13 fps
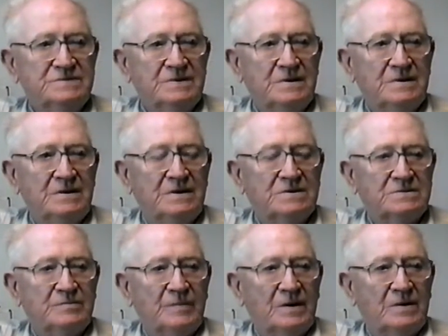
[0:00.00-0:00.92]
And that's
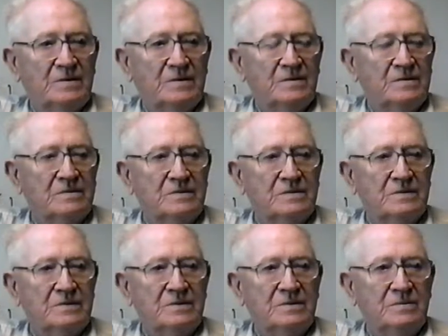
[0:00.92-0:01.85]
about the
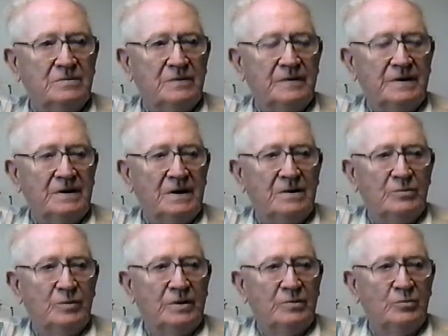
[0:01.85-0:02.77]
only thing I
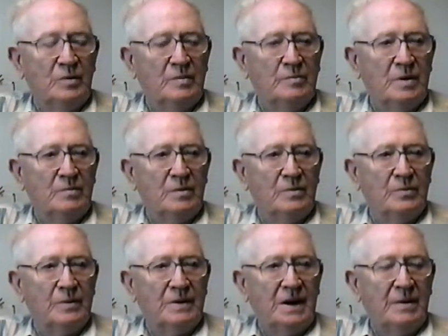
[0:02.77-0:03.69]
can remember
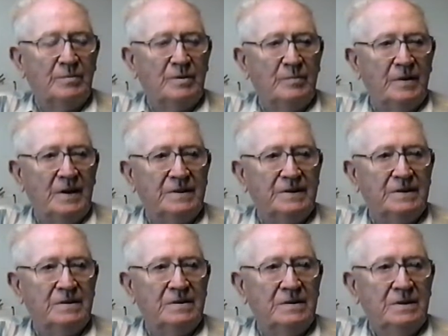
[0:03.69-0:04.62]
what happened back
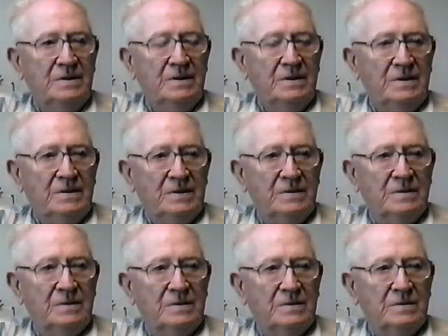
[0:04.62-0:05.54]
in.
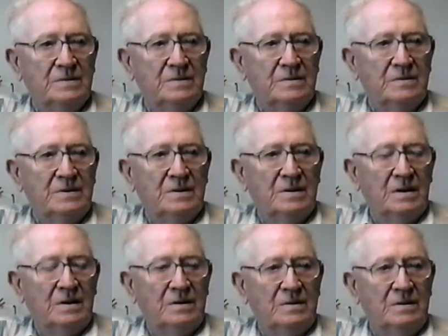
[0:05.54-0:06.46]
Then
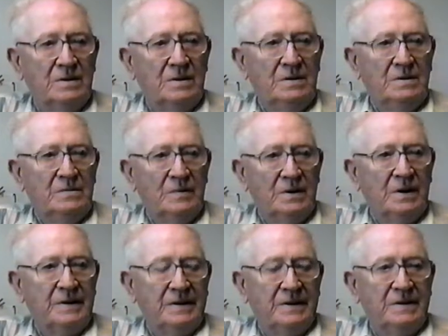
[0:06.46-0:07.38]
when
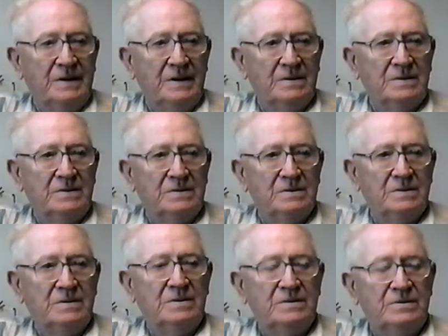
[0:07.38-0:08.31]
I got down
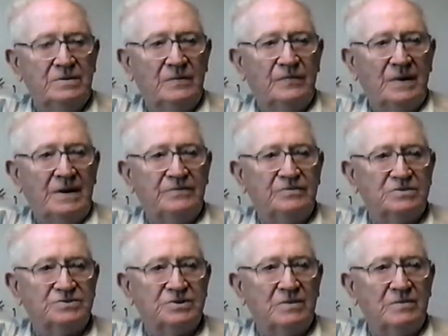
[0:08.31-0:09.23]
into after
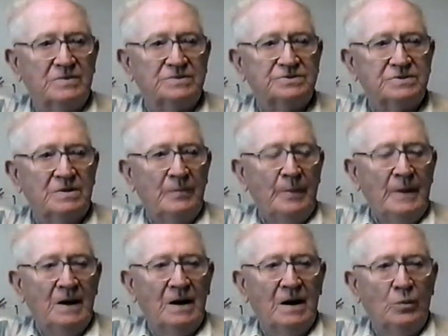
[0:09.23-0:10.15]
service,
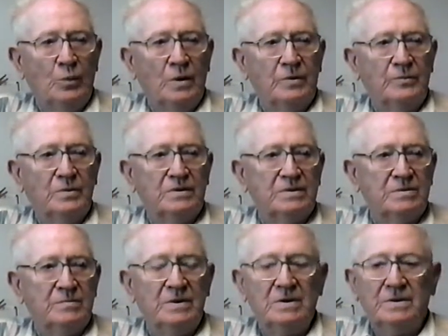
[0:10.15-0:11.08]
I worked with the
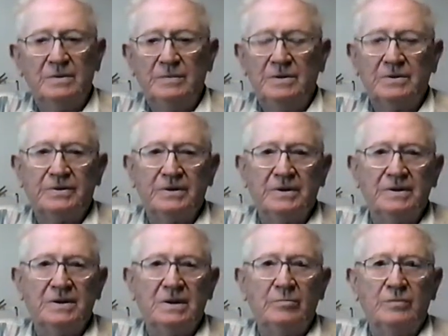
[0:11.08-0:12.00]
military
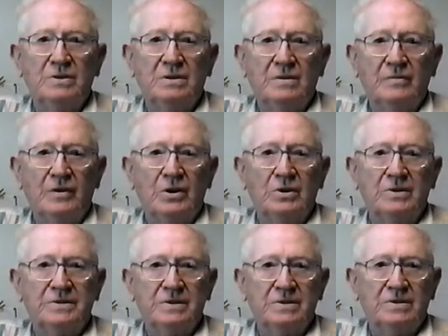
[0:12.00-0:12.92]
government. I
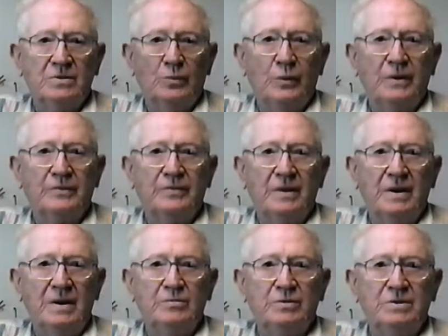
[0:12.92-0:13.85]
volunteered to work for
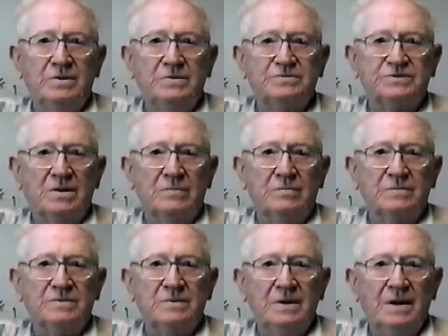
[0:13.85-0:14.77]
them to do something,
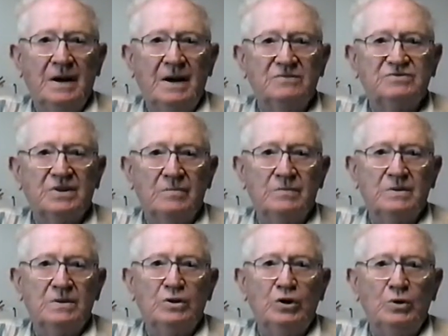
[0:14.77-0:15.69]
have something
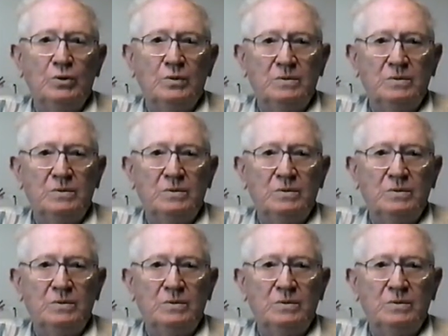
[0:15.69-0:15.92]
to do.